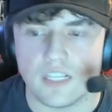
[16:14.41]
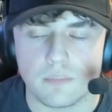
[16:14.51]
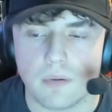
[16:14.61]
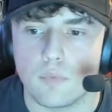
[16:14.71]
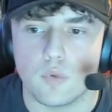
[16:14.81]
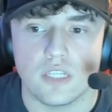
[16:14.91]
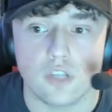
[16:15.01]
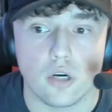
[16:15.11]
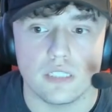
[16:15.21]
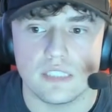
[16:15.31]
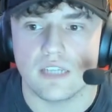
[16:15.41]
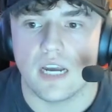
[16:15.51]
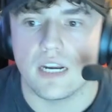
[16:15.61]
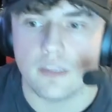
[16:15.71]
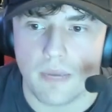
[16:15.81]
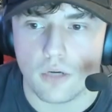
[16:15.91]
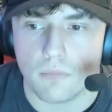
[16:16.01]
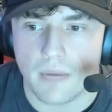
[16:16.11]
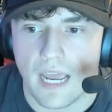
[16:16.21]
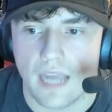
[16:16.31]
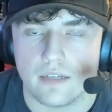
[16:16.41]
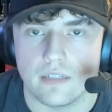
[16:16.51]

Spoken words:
That's probably when they started designing the battle pack